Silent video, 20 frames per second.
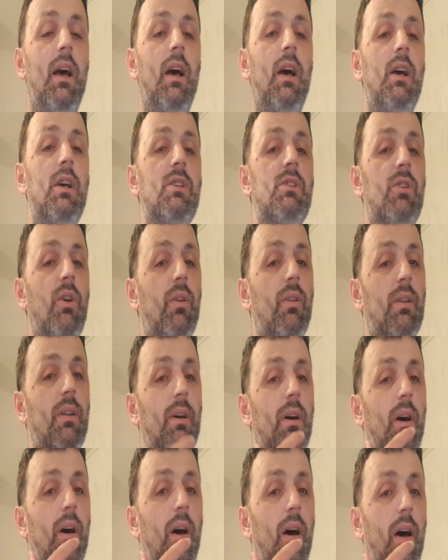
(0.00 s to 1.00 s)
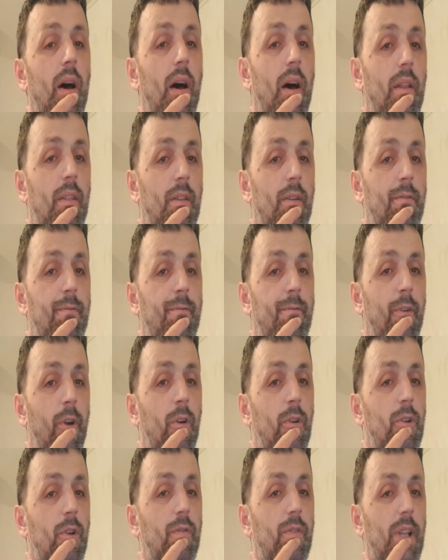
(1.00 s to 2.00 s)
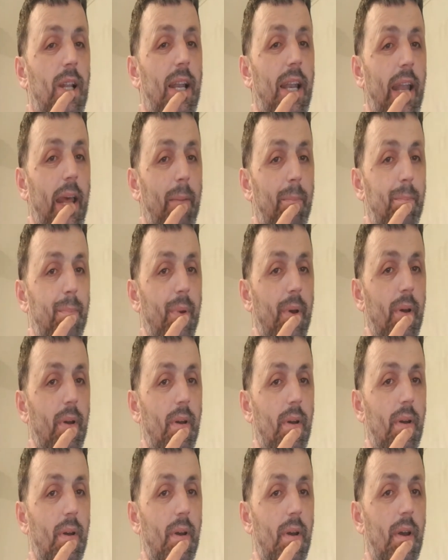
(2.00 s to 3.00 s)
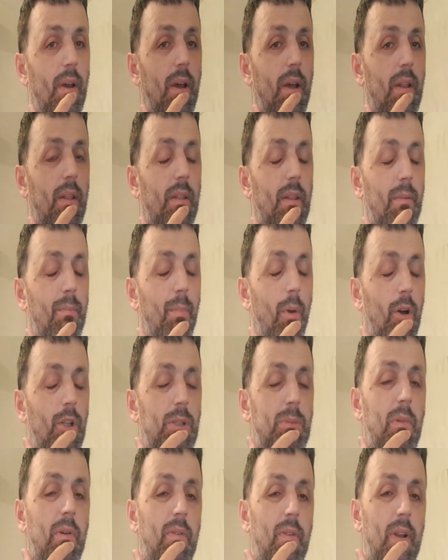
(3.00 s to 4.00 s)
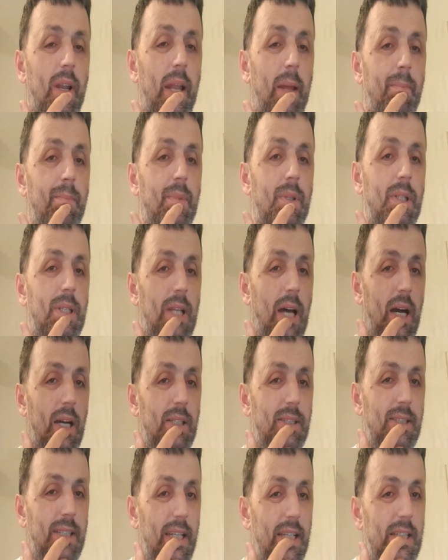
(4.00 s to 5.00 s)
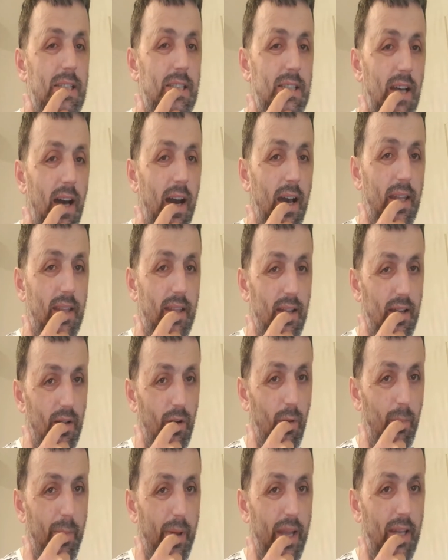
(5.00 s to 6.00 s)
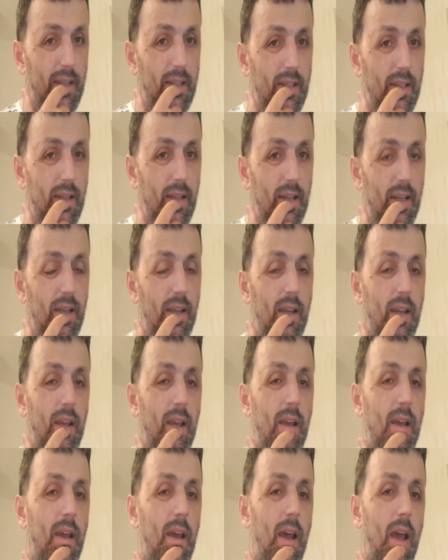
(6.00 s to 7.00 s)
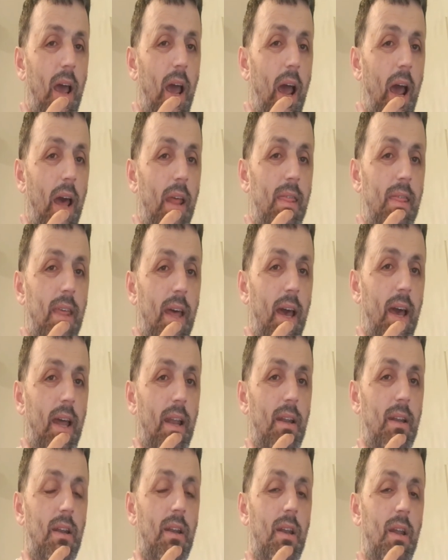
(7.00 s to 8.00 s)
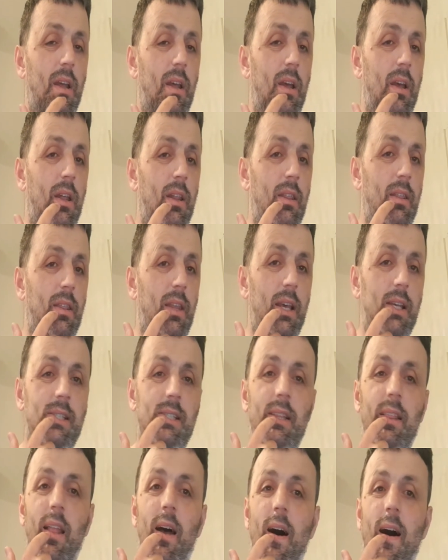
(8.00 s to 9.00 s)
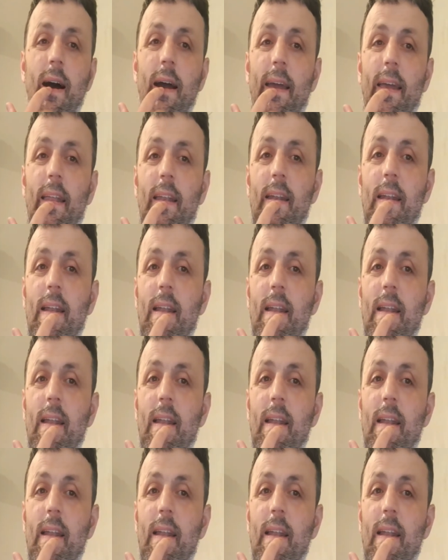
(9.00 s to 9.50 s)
So the front of the lip, the bottom of the lip tucks inside a little bit, and then this line